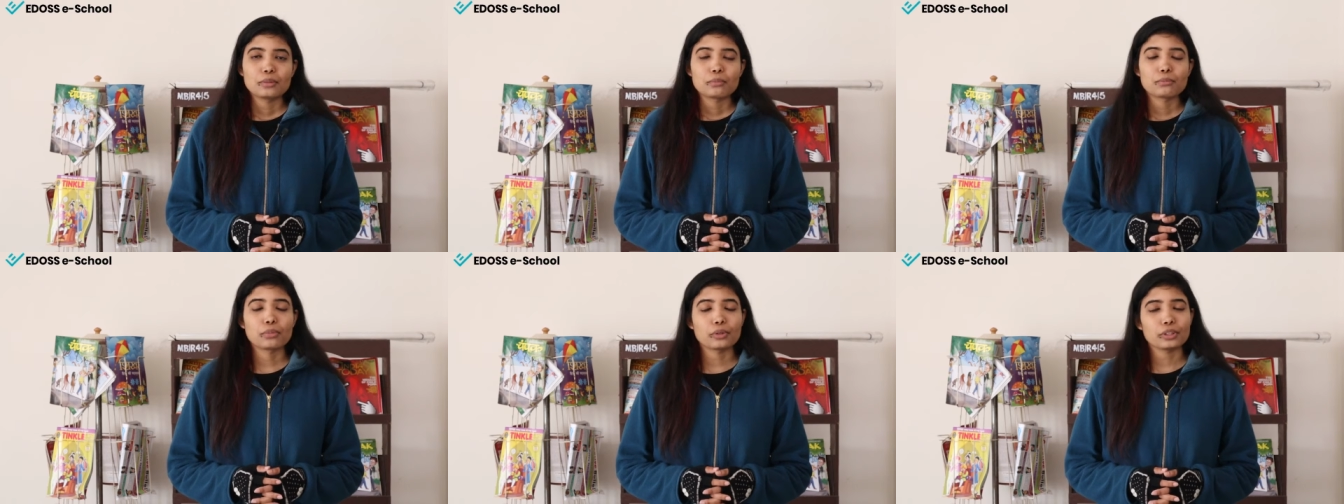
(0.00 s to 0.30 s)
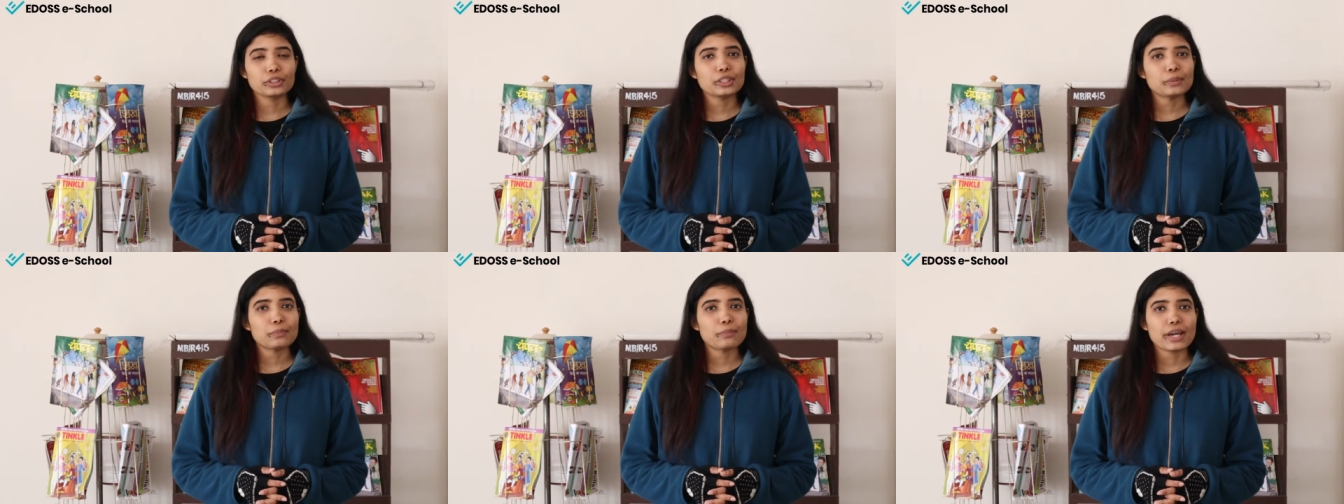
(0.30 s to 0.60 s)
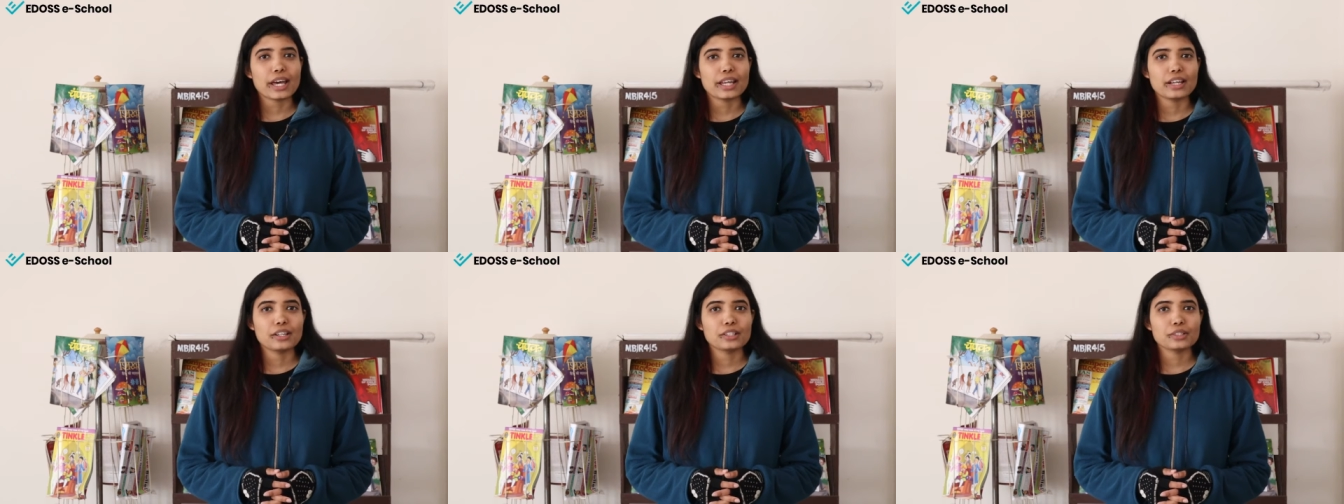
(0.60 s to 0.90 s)
Both the
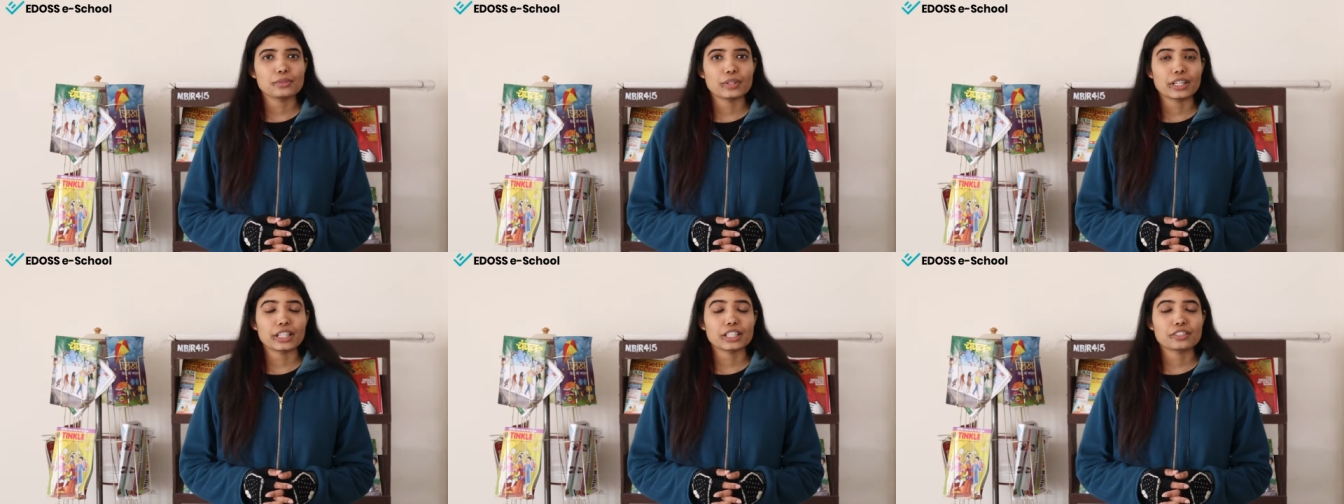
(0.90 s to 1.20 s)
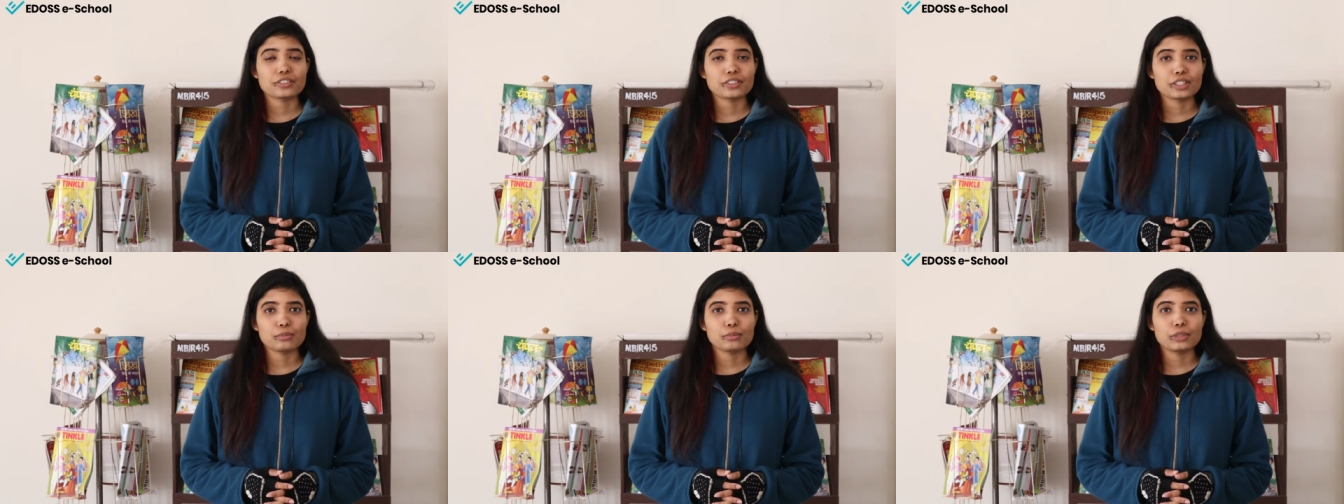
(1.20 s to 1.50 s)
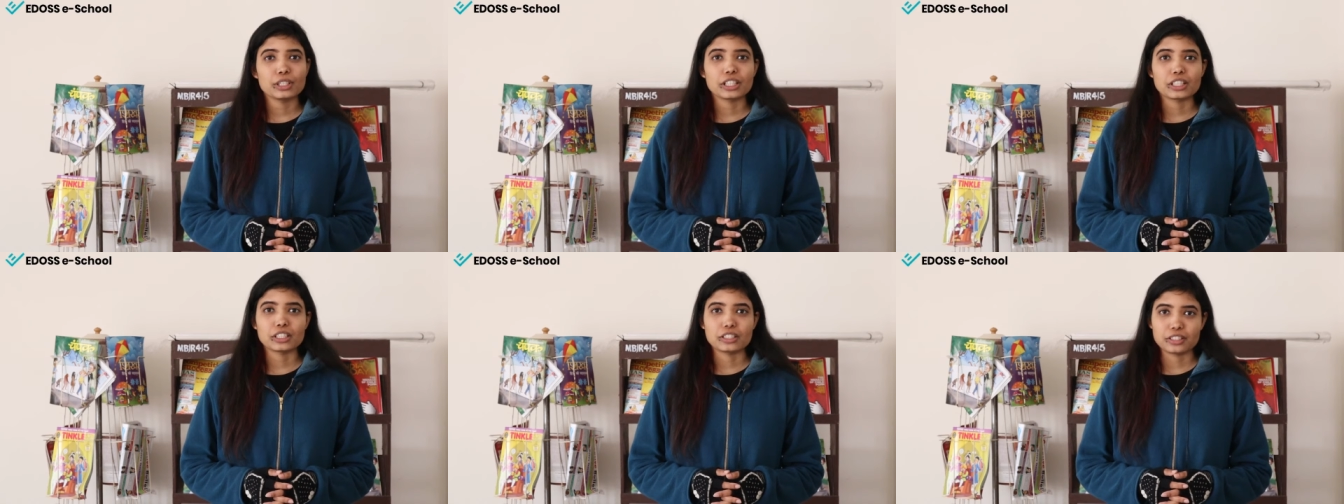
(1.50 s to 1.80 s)
parents were
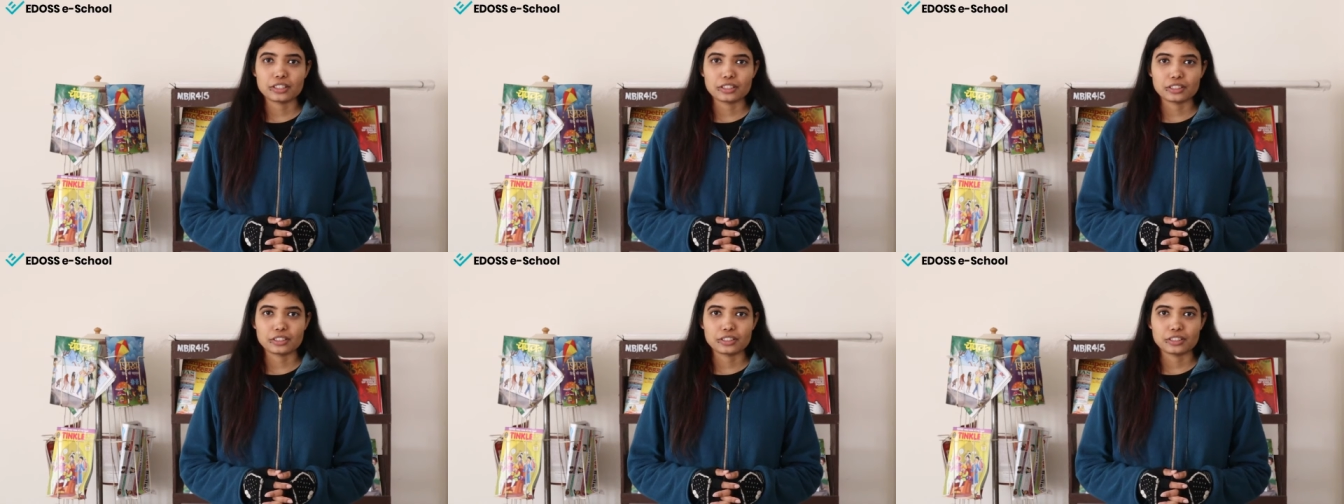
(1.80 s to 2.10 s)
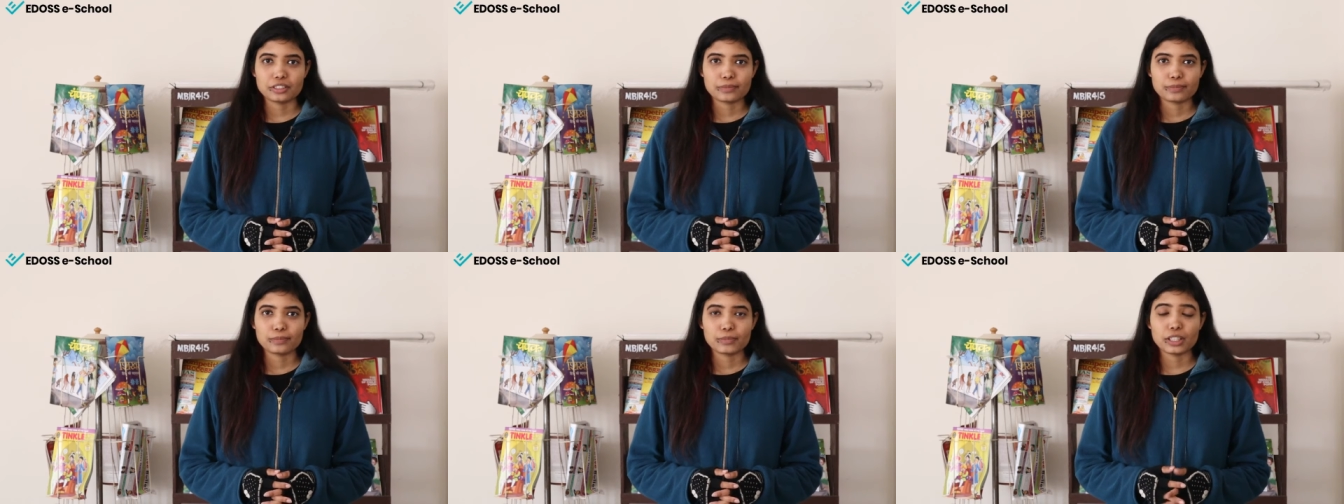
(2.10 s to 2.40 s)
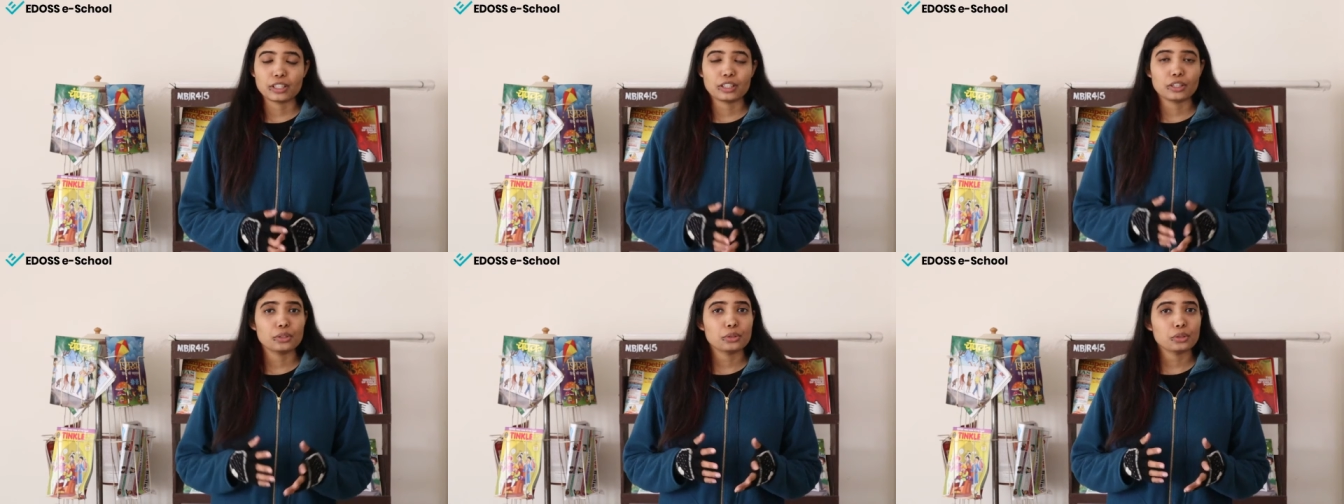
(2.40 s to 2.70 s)
extremely concerned.
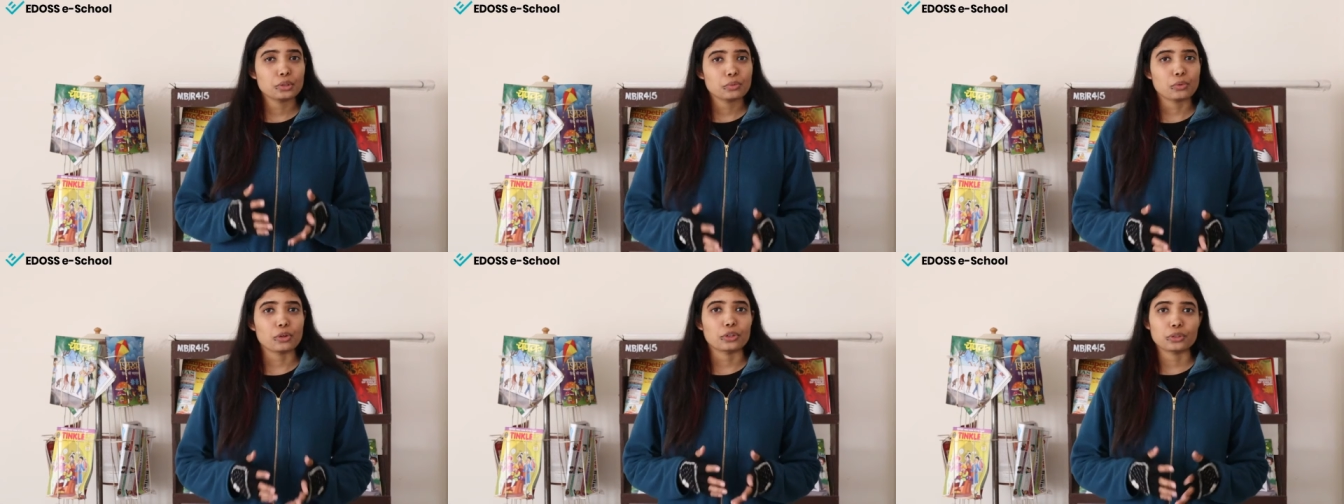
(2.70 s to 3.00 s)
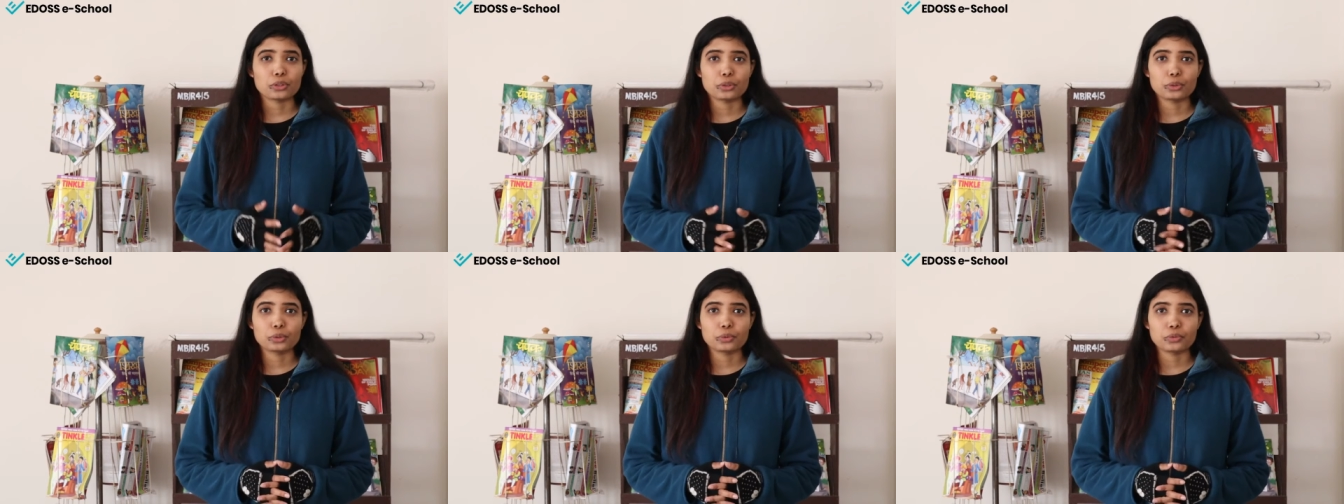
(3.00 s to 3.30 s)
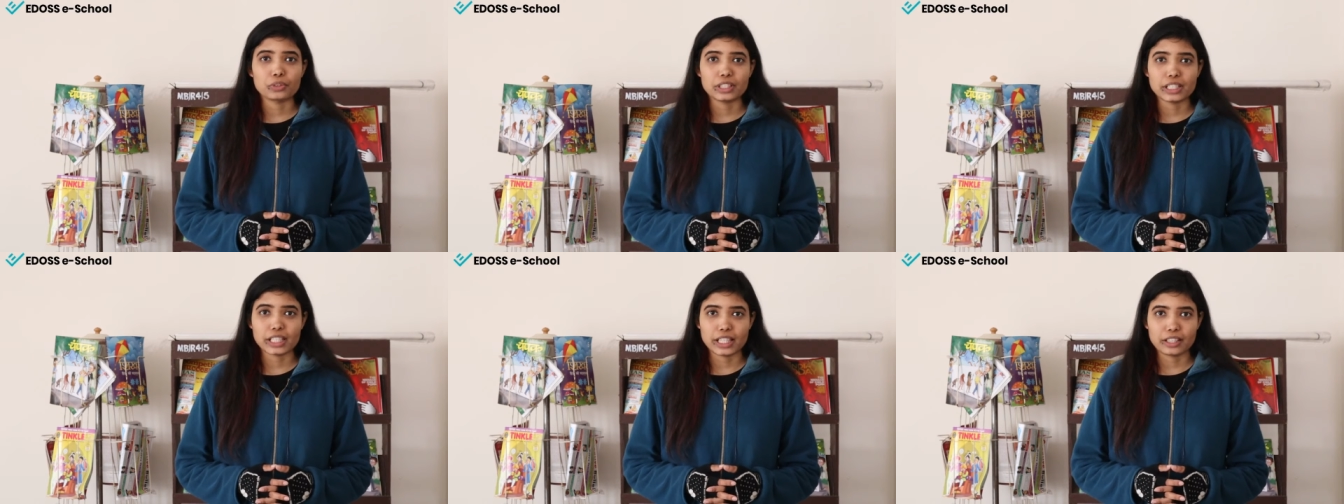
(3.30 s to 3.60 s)
They didn't know what to do
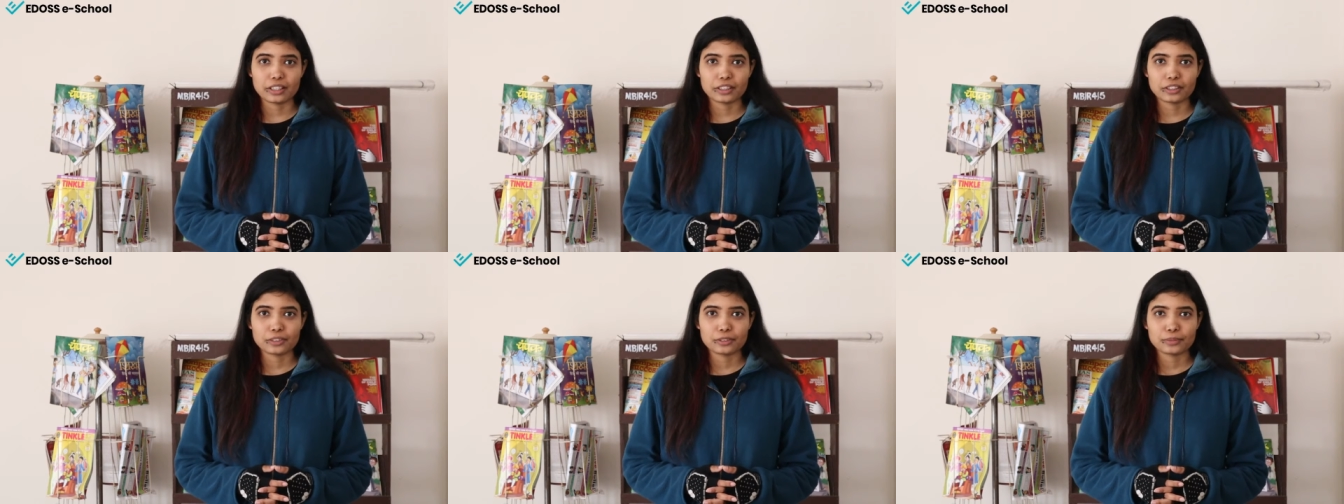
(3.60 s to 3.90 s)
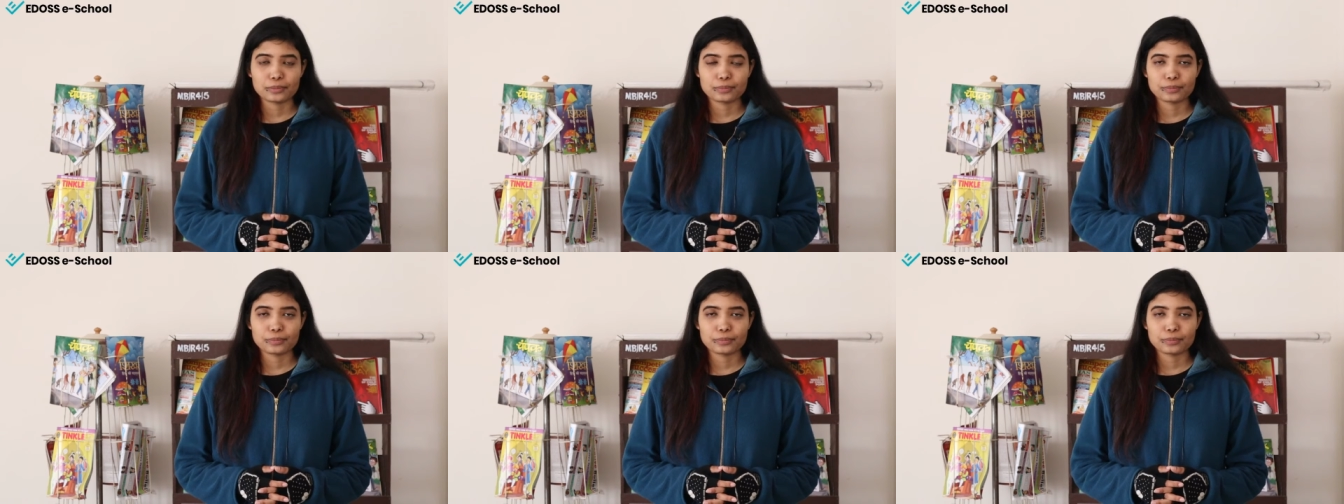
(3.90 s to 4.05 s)
with Derek.